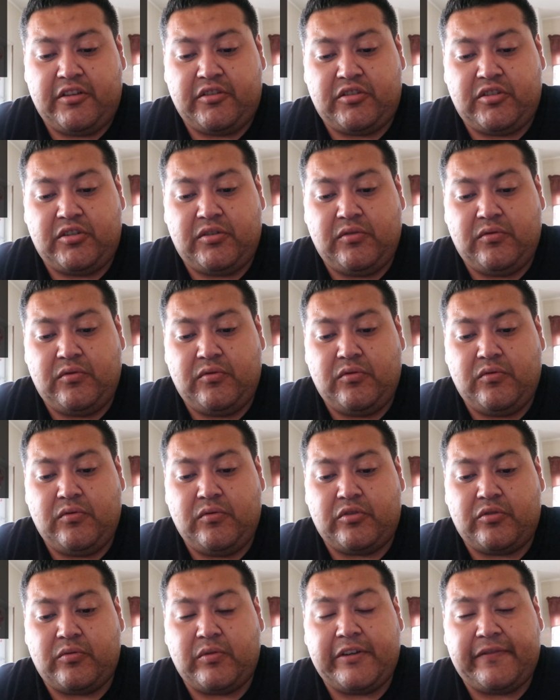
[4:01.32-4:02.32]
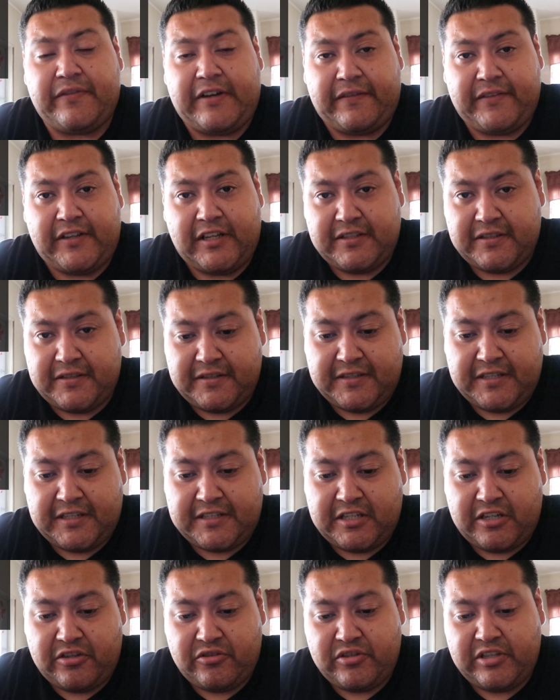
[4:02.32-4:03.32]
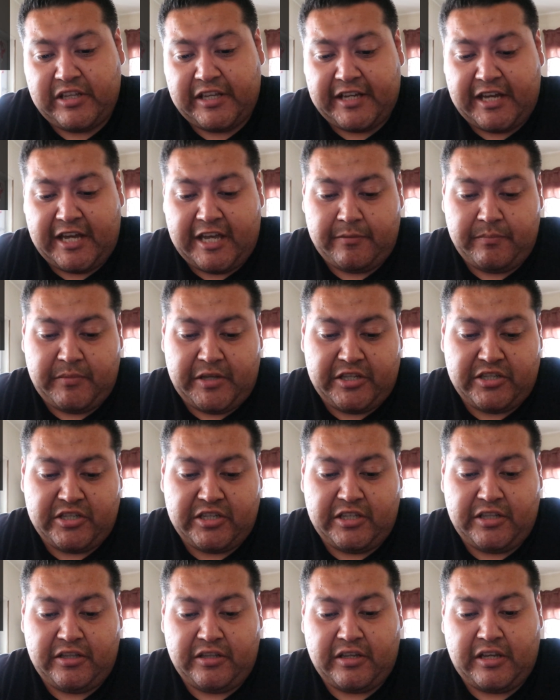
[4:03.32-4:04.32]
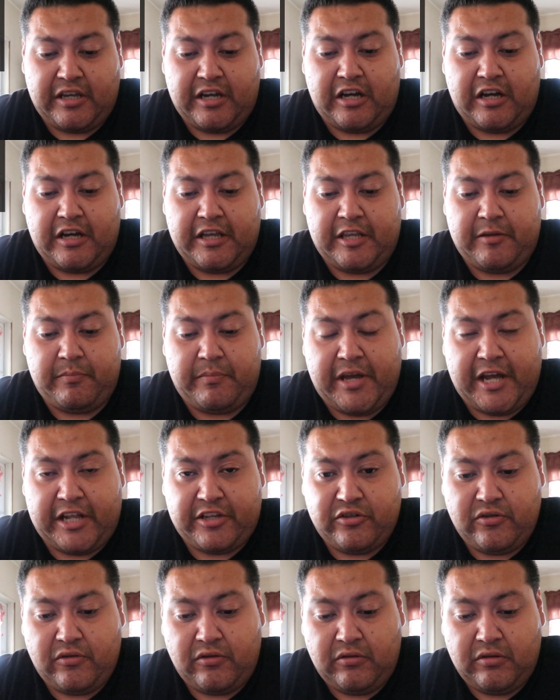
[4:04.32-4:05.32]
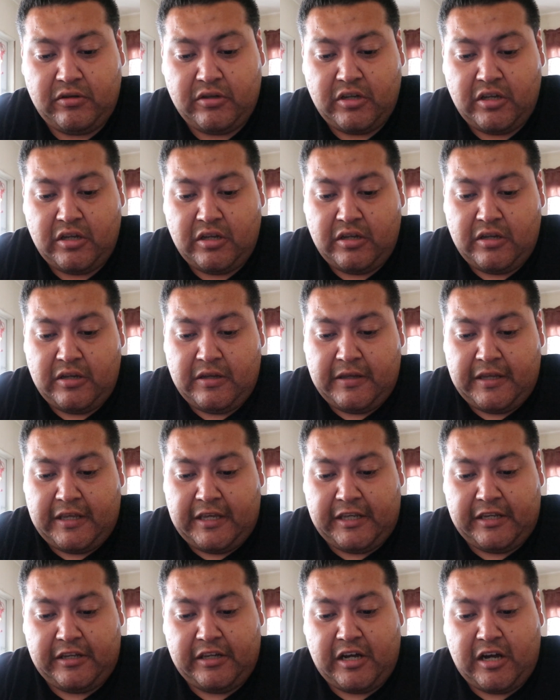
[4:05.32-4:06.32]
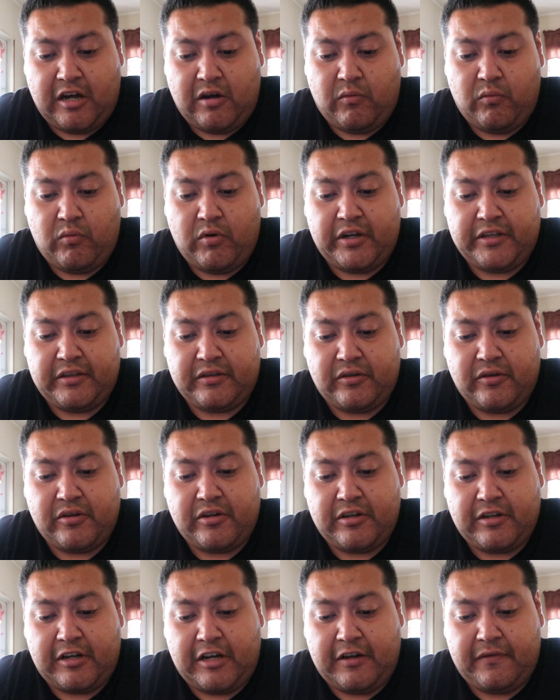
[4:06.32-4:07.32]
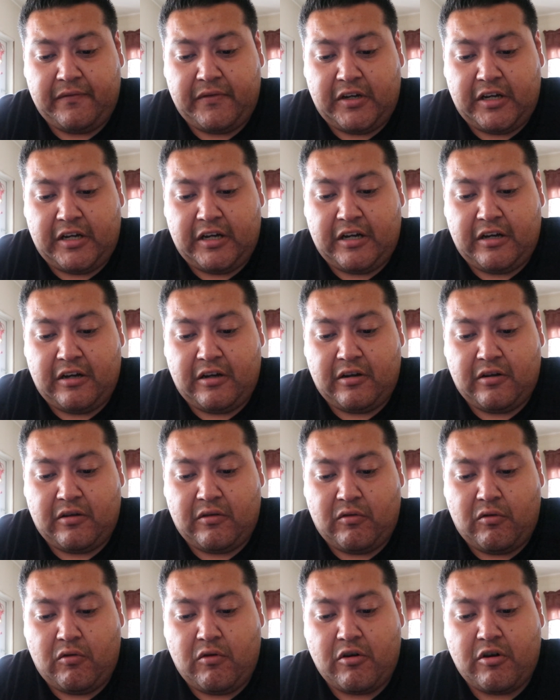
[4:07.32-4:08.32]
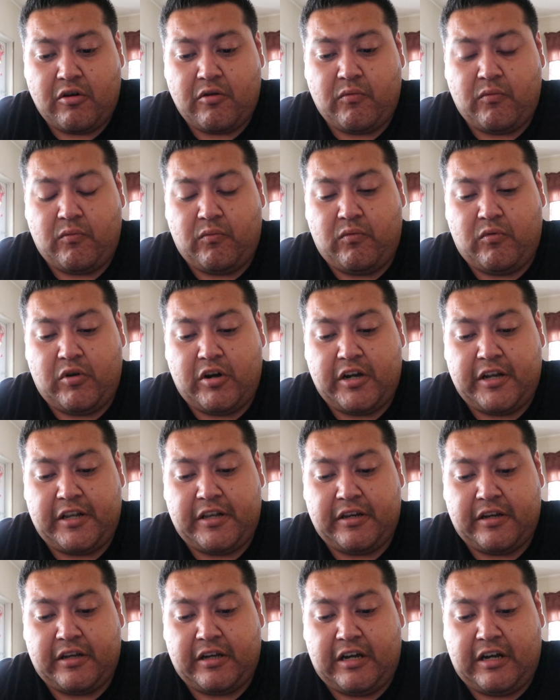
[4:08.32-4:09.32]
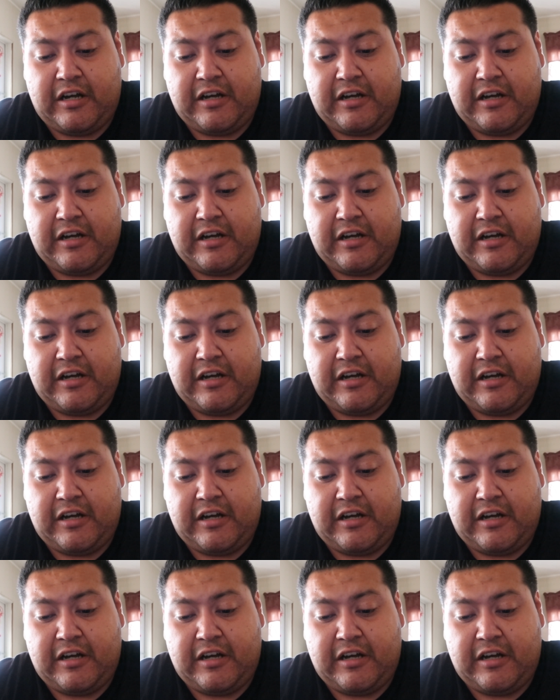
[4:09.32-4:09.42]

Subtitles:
to 25,600, like I had mentioned, in manual, in 1/3 of or 1